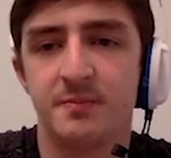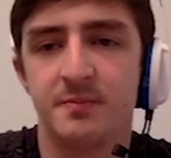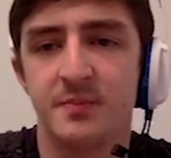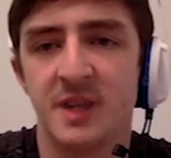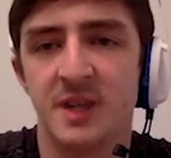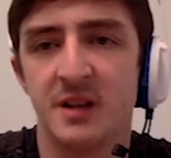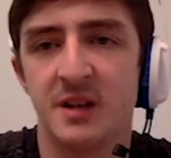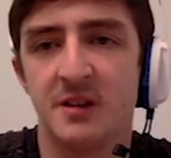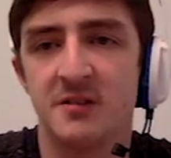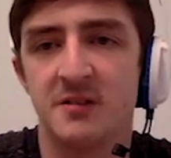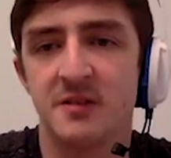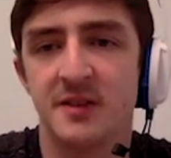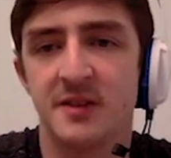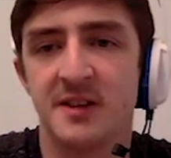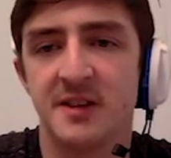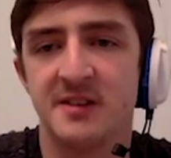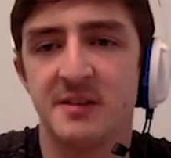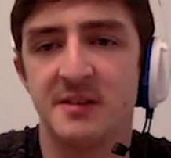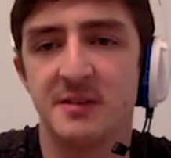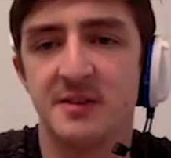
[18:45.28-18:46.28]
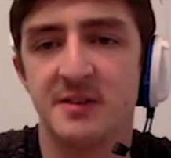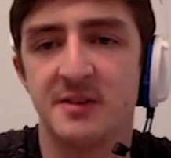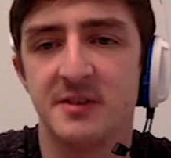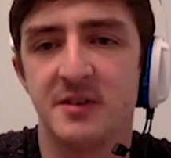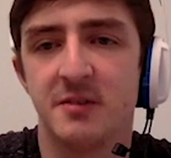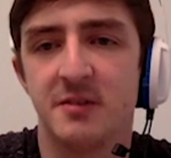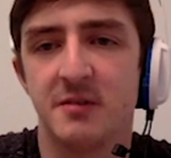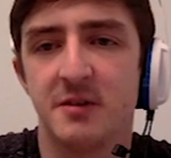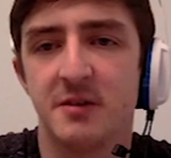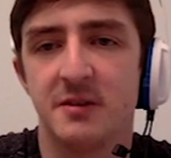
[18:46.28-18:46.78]
Now lots of icy winds to
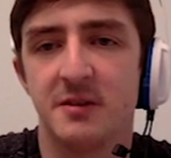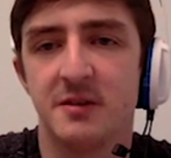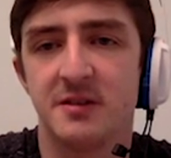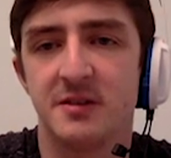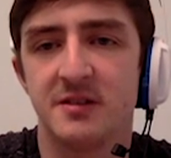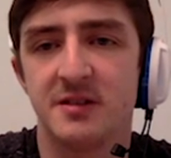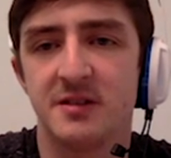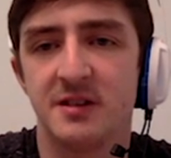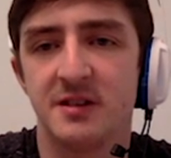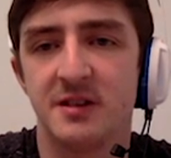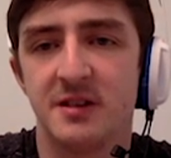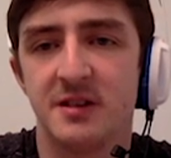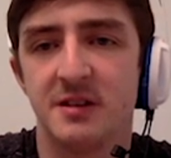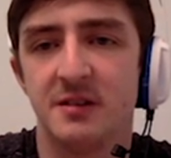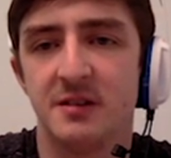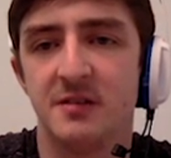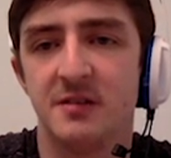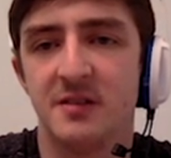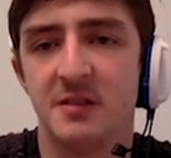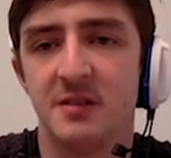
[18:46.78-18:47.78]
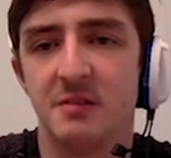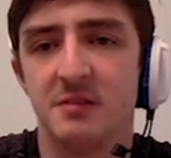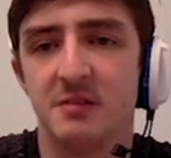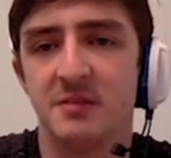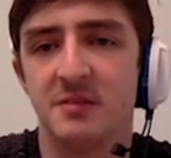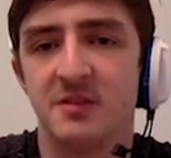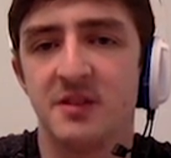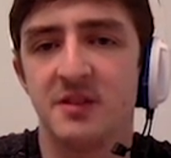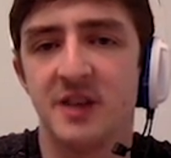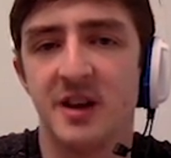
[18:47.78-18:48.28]
throw at. Oh, is that
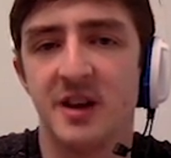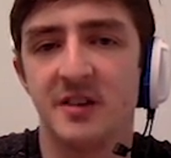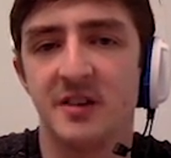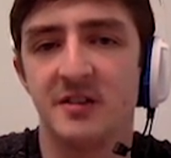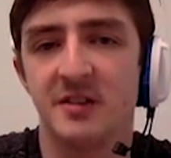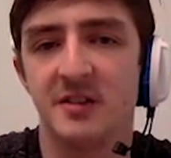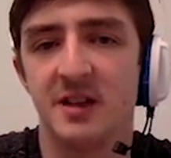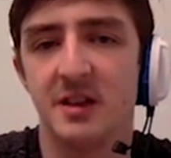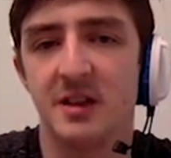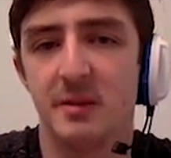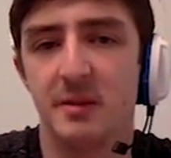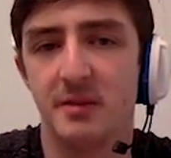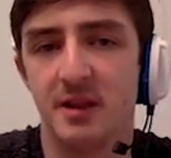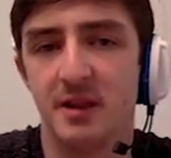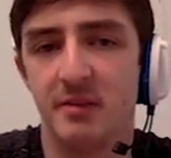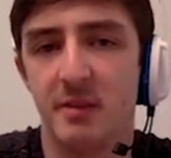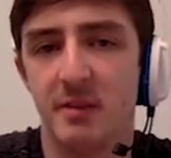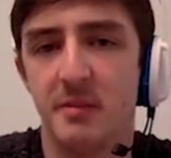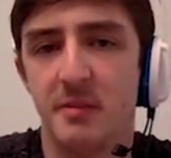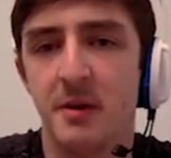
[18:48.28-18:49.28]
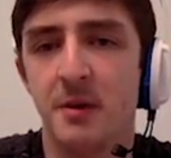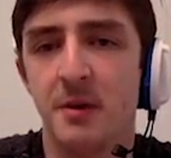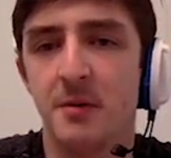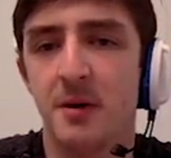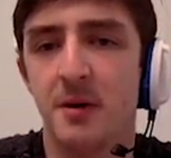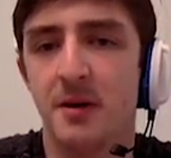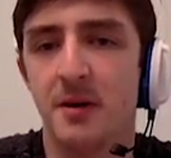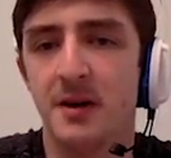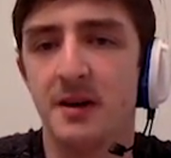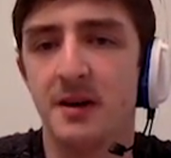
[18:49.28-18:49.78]
Snarl? So that'll be Muck,
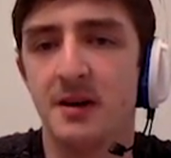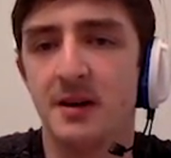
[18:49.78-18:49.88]
won't it?